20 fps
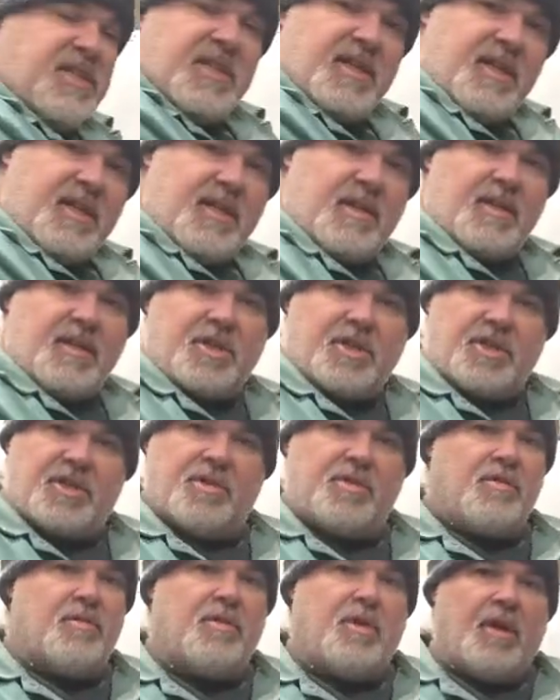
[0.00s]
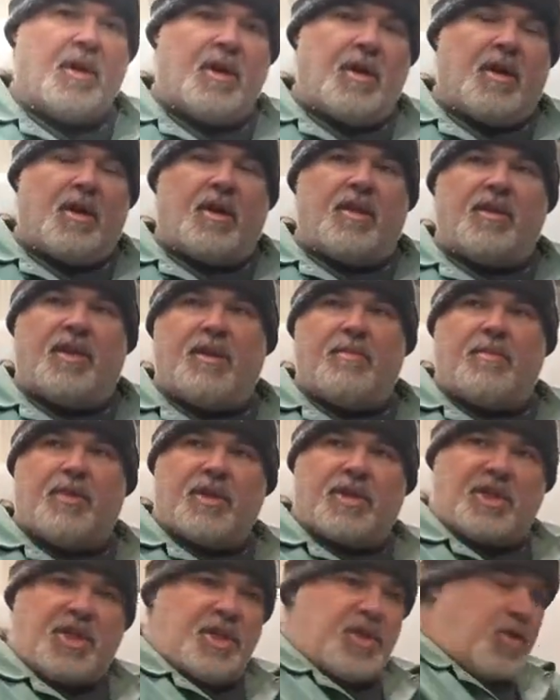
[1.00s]
tint issue, the
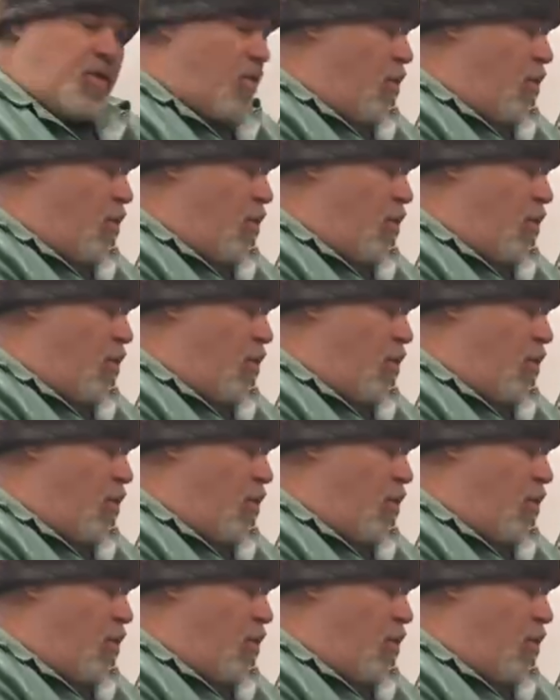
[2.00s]
bushings are